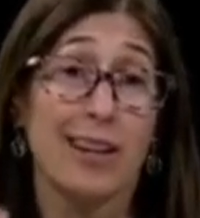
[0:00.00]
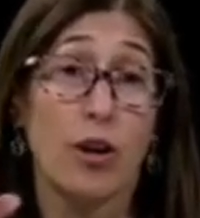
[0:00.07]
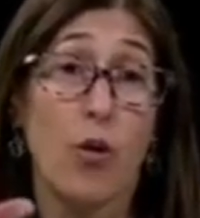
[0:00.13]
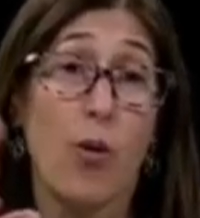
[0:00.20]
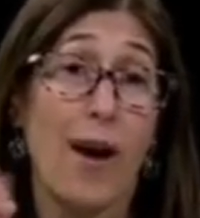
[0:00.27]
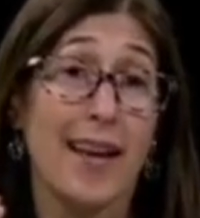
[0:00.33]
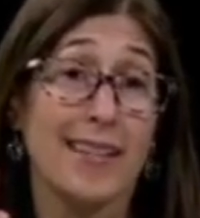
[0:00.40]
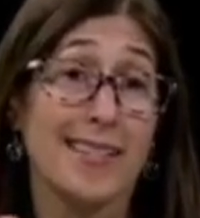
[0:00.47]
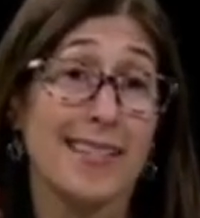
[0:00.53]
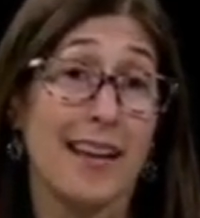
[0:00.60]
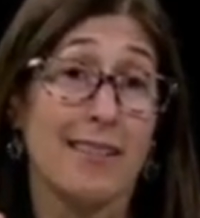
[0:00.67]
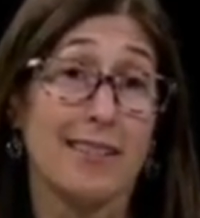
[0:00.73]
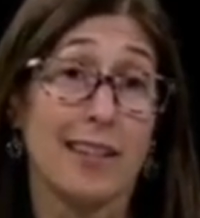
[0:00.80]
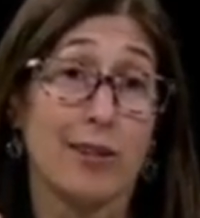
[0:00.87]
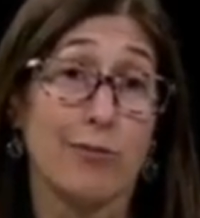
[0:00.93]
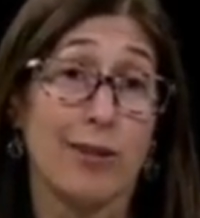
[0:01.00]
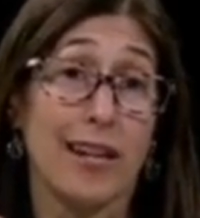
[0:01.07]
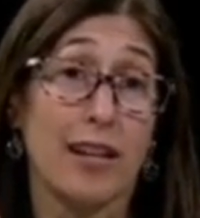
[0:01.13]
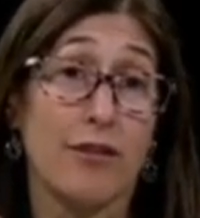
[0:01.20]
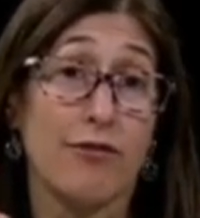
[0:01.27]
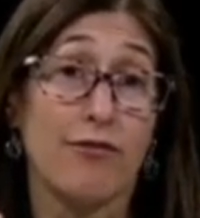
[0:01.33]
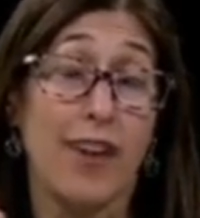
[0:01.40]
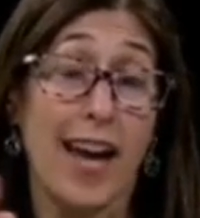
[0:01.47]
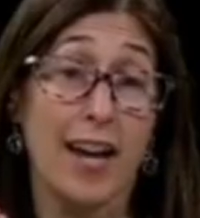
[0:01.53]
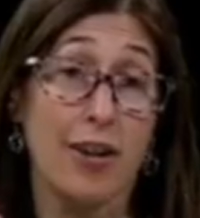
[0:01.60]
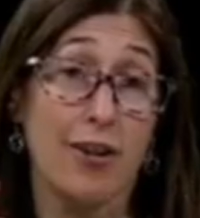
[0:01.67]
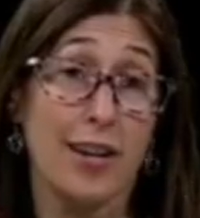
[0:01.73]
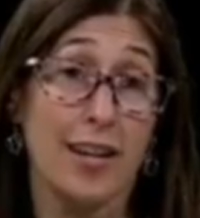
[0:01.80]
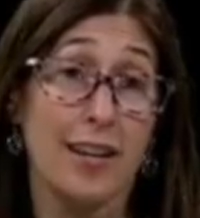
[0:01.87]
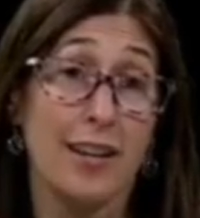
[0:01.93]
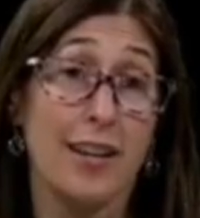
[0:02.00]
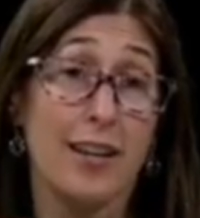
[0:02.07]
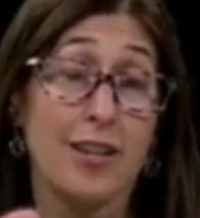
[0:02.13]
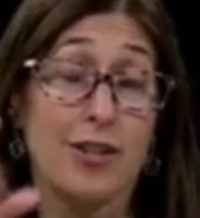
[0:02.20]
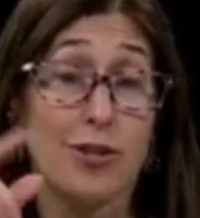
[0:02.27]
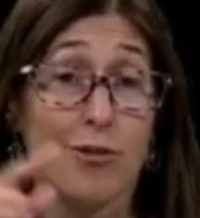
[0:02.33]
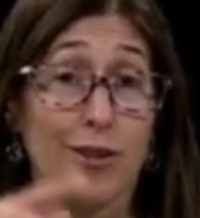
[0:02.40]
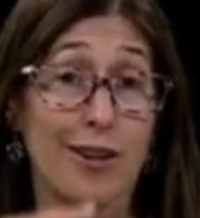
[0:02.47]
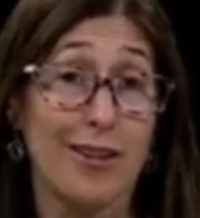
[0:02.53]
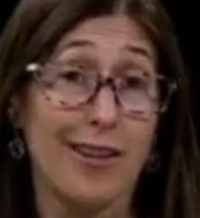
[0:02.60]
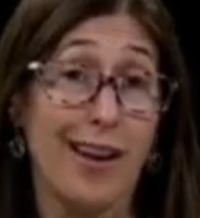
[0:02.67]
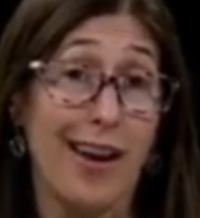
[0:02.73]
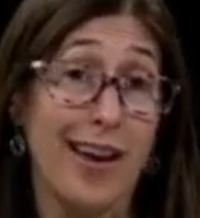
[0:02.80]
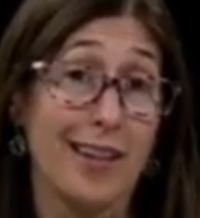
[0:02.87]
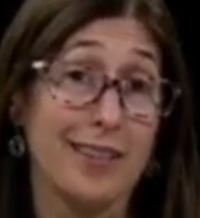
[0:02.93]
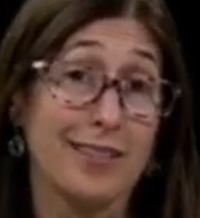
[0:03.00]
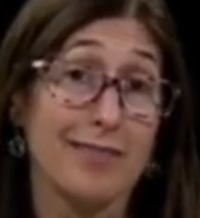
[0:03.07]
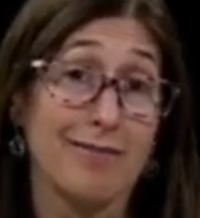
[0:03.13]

It quiets down their rate of firing, so they're not